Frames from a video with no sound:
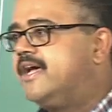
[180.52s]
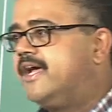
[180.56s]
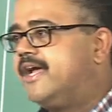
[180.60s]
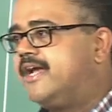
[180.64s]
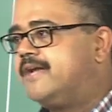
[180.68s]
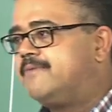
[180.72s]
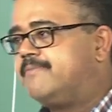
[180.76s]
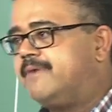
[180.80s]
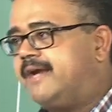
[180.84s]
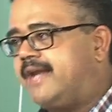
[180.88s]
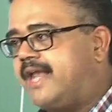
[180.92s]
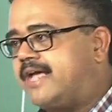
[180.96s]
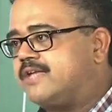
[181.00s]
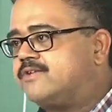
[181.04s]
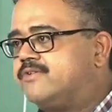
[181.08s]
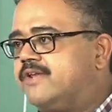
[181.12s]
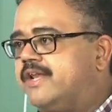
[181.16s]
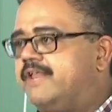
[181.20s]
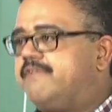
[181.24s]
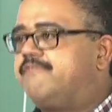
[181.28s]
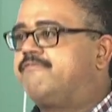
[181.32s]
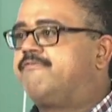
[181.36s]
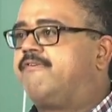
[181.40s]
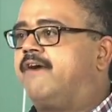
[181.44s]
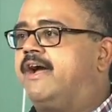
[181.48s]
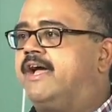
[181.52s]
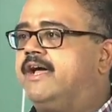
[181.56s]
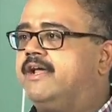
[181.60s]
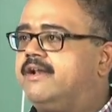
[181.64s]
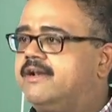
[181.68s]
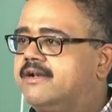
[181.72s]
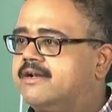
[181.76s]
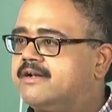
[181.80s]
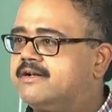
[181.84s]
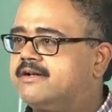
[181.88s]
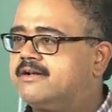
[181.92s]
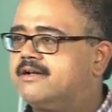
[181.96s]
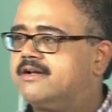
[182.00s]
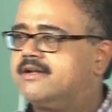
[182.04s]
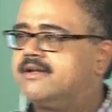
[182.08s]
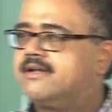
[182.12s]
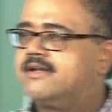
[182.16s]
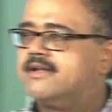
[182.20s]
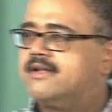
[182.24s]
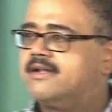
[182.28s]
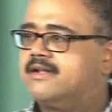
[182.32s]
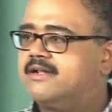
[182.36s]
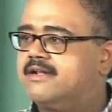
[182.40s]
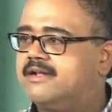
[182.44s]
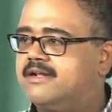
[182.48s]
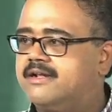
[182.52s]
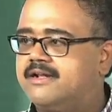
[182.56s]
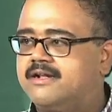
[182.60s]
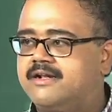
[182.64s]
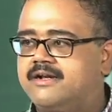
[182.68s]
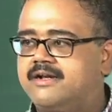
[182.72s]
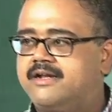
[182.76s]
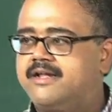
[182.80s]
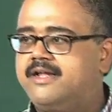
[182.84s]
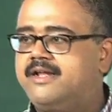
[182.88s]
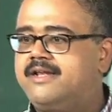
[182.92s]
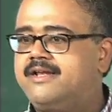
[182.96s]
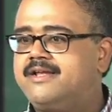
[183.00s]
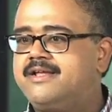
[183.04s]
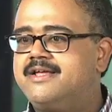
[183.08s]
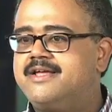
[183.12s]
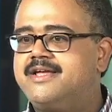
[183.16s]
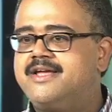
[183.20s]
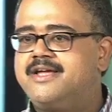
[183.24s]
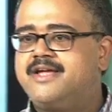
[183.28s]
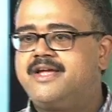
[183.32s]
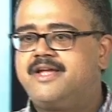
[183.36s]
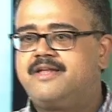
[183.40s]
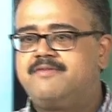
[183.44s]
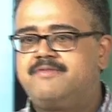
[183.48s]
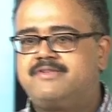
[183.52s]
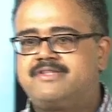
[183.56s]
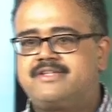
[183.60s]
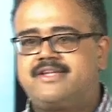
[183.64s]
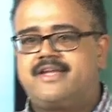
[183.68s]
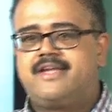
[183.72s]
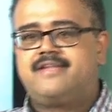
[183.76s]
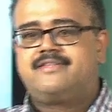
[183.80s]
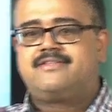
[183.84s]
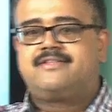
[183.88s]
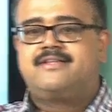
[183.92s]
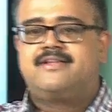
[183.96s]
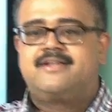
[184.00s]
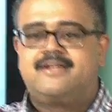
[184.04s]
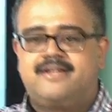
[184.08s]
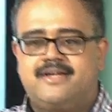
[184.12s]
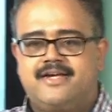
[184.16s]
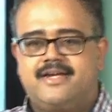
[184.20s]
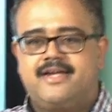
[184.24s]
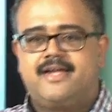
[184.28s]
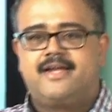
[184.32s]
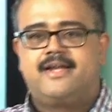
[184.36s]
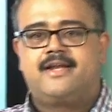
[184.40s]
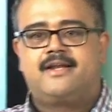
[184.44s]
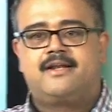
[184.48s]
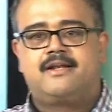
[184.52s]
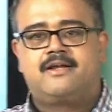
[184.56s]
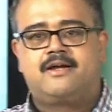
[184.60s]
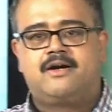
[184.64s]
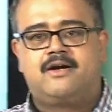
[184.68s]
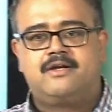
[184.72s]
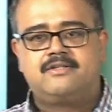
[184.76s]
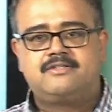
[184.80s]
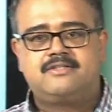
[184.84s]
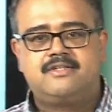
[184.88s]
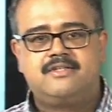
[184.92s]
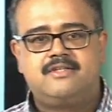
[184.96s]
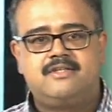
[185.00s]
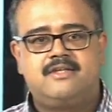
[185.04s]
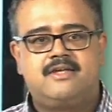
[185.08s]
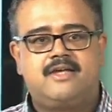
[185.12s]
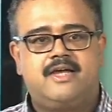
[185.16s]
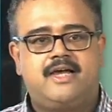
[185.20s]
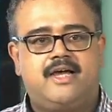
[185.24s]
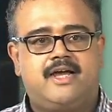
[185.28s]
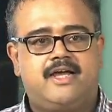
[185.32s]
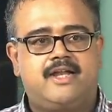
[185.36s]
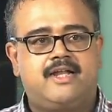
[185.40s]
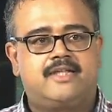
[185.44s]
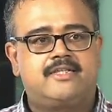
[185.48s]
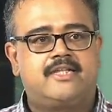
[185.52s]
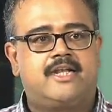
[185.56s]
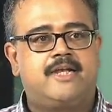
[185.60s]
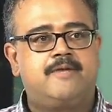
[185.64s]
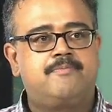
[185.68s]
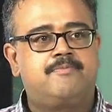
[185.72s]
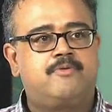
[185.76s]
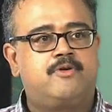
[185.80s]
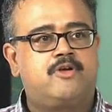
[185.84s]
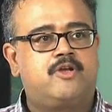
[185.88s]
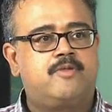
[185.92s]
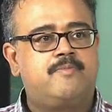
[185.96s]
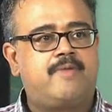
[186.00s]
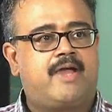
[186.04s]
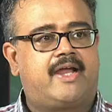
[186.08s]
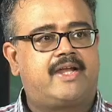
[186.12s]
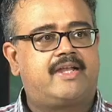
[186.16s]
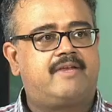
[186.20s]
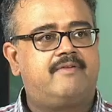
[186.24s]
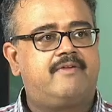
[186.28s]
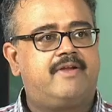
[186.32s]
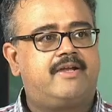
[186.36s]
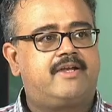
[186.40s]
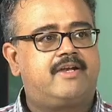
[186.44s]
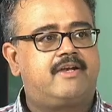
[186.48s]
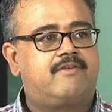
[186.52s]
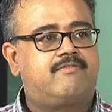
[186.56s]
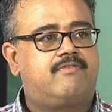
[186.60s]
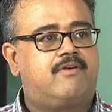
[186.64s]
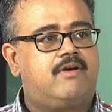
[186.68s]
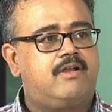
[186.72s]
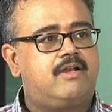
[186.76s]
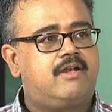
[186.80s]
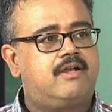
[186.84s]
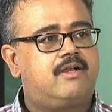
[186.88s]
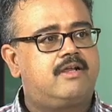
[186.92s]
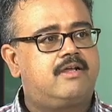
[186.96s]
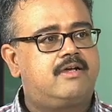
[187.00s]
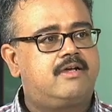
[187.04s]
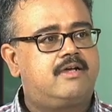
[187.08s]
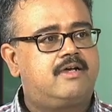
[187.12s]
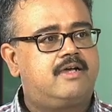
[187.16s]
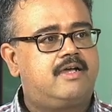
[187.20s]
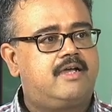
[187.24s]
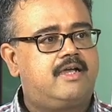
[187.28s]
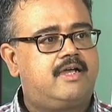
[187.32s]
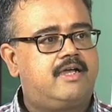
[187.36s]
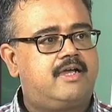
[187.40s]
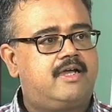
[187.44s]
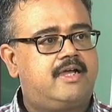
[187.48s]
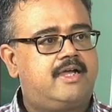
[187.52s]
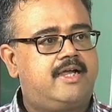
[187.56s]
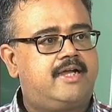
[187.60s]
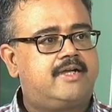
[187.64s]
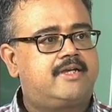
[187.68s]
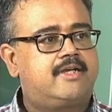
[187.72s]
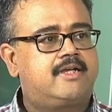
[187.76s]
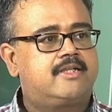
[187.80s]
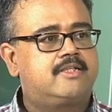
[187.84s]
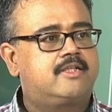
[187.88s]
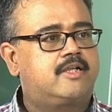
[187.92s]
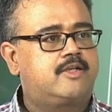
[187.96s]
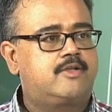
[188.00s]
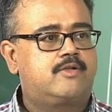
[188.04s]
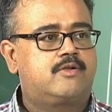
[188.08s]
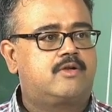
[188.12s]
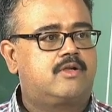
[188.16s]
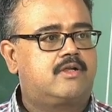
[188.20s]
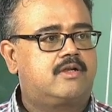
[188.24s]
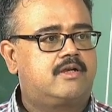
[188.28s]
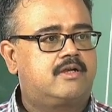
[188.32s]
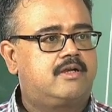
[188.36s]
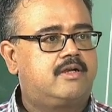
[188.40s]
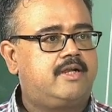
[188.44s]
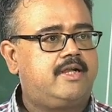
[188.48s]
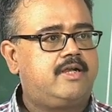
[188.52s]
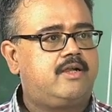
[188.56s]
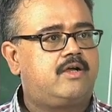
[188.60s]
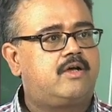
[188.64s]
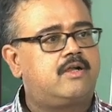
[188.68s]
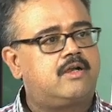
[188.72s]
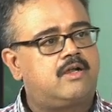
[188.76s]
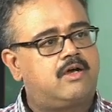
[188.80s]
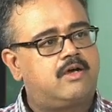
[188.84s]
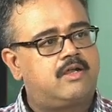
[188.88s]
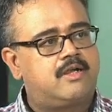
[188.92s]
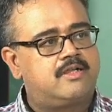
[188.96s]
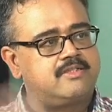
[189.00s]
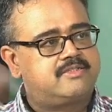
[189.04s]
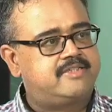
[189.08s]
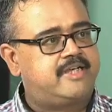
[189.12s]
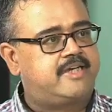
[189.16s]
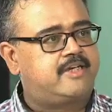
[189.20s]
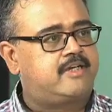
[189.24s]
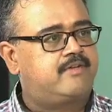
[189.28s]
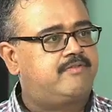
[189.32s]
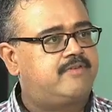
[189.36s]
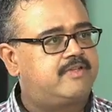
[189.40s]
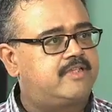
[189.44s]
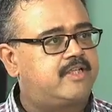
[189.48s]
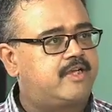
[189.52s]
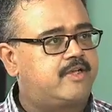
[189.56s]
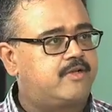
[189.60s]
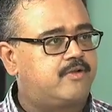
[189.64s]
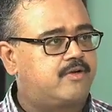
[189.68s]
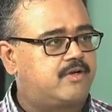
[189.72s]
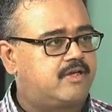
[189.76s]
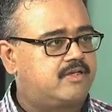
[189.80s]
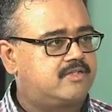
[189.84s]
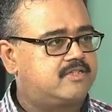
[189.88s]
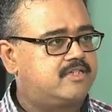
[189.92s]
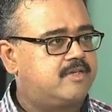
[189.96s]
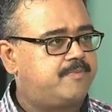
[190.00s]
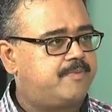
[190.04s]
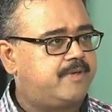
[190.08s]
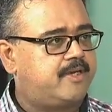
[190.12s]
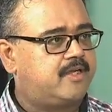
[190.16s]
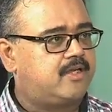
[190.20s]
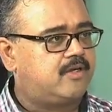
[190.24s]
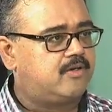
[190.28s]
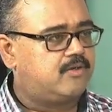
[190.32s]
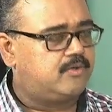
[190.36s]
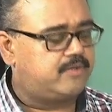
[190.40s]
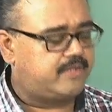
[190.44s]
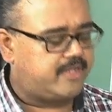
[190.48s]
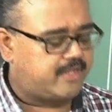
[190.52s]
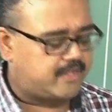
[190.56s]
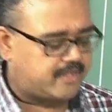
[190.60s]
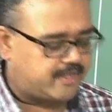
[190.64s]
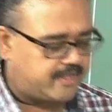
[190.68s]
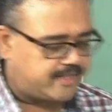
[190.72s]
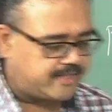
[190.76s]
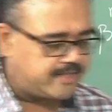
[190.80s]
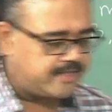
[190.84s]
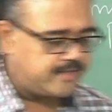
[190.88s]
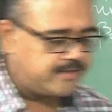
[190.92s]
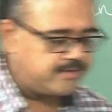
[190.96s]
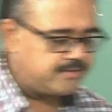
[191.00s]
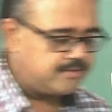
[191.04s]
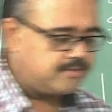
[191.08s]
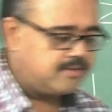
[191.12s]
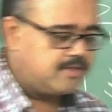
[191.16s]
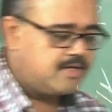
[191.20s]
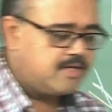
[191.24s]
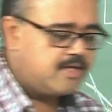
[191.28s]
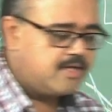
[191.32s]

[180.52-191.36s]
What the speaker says: it might actually fire, right, in which case it will cause another input to be activated for yet another neuron, right, or a set of other neurons depending on who they are connected to.